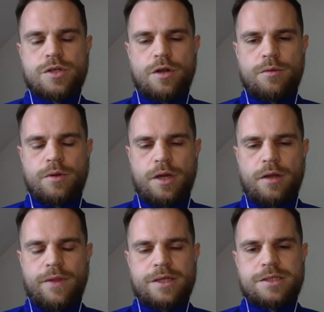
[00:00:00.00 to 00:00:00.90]
You know,
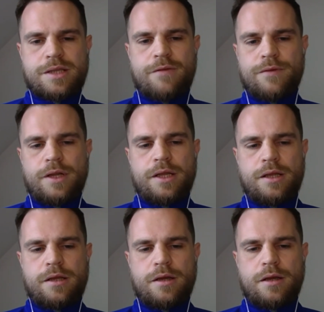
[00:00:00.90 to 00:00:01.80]
that's
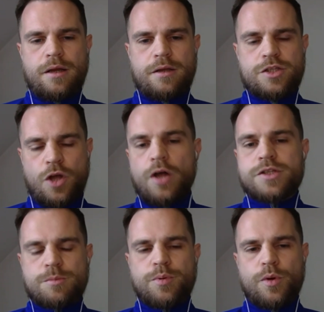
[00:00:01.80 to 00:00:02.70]
definitely a
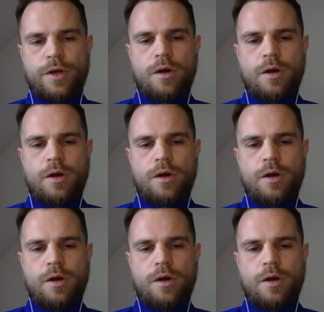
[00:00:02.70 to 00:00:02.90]
starting point.